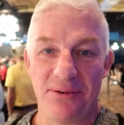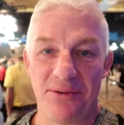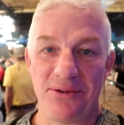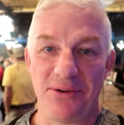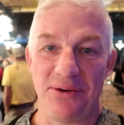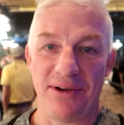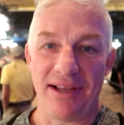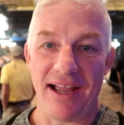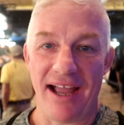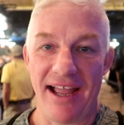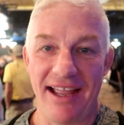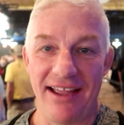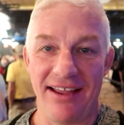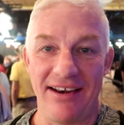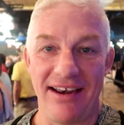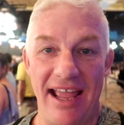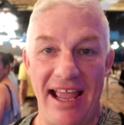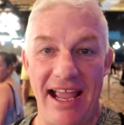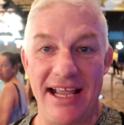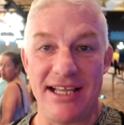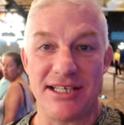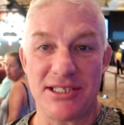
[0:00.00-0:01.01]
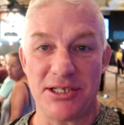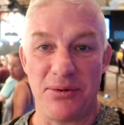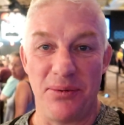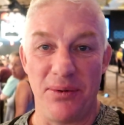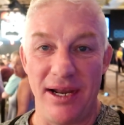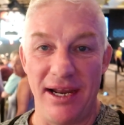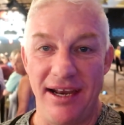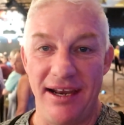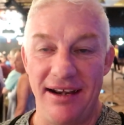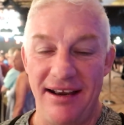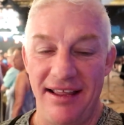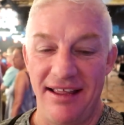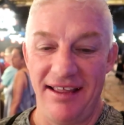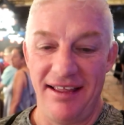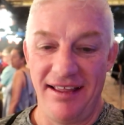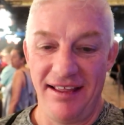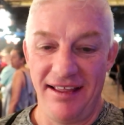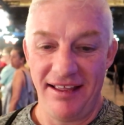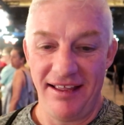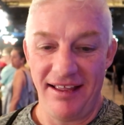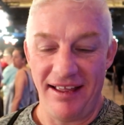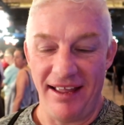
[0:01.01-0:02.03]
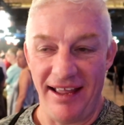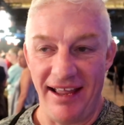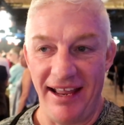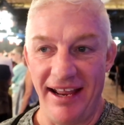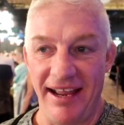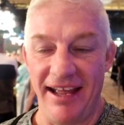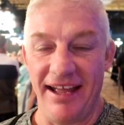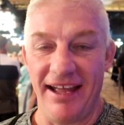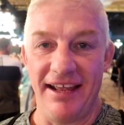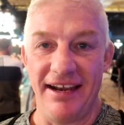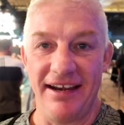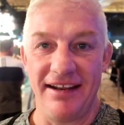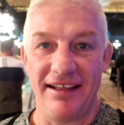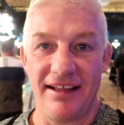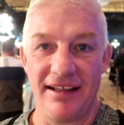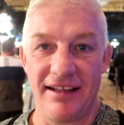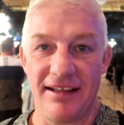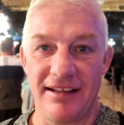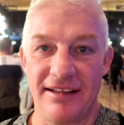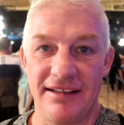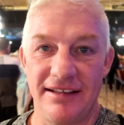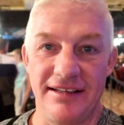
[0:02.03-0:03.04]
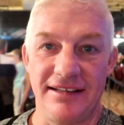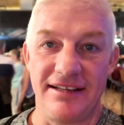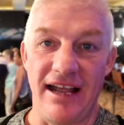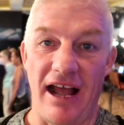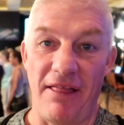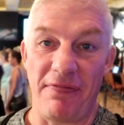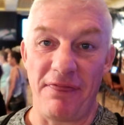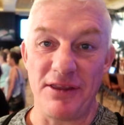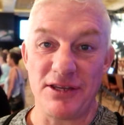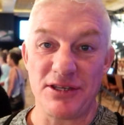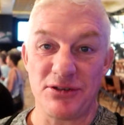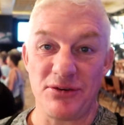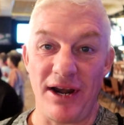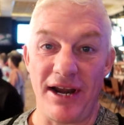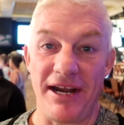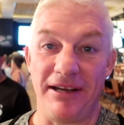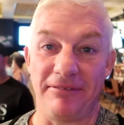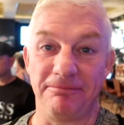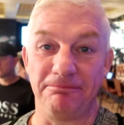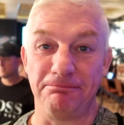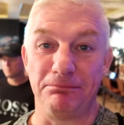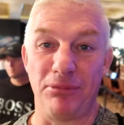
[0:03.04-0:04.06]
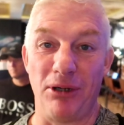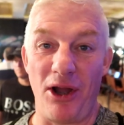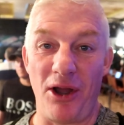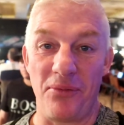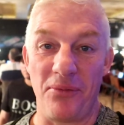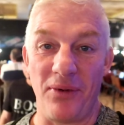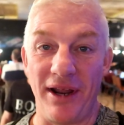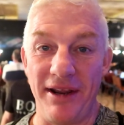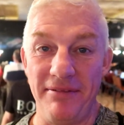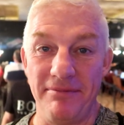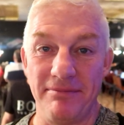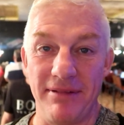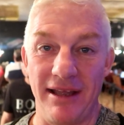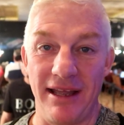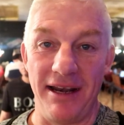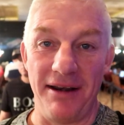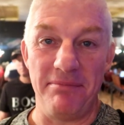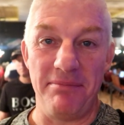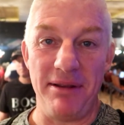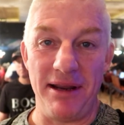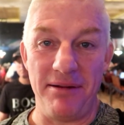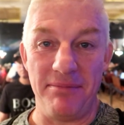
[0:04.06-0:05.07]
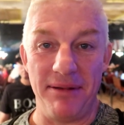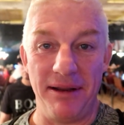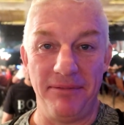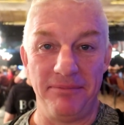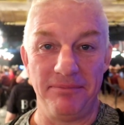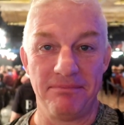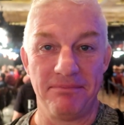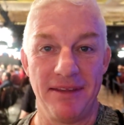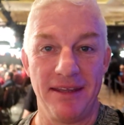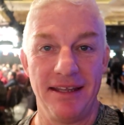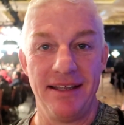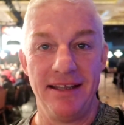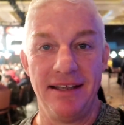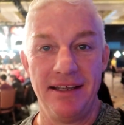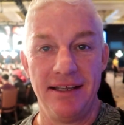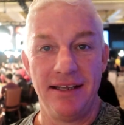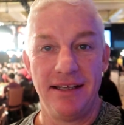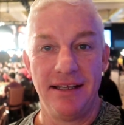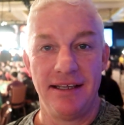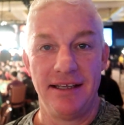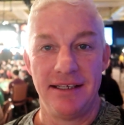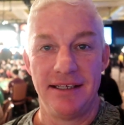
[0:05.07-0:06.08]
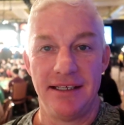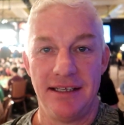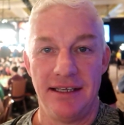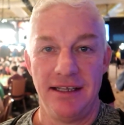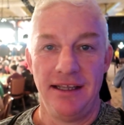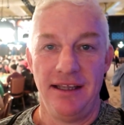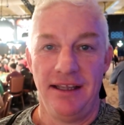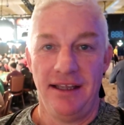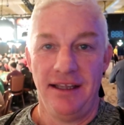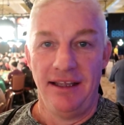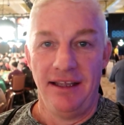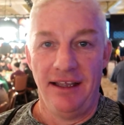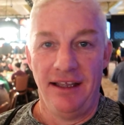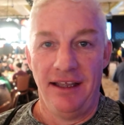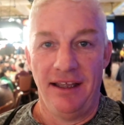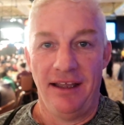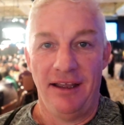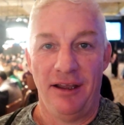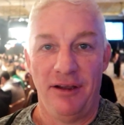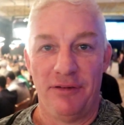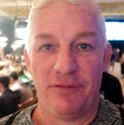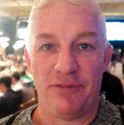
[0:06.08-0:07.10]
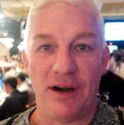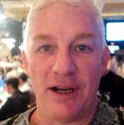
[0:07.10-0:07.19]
to a guy who had ace queen and got the straight, Broadway, and beat me. three thousand three hundred thirty-three dollars.